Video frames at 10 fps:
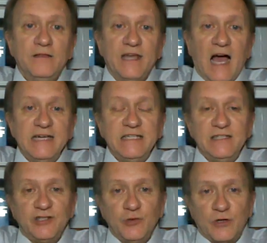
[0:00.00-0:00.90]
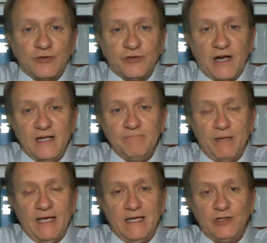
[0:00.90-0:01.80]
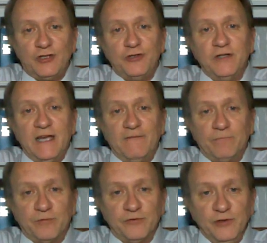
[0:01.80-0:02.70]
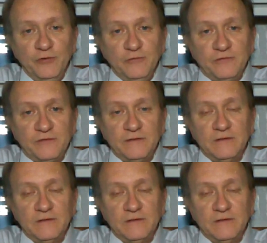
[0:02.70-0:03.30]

The idea to accredit means to give proof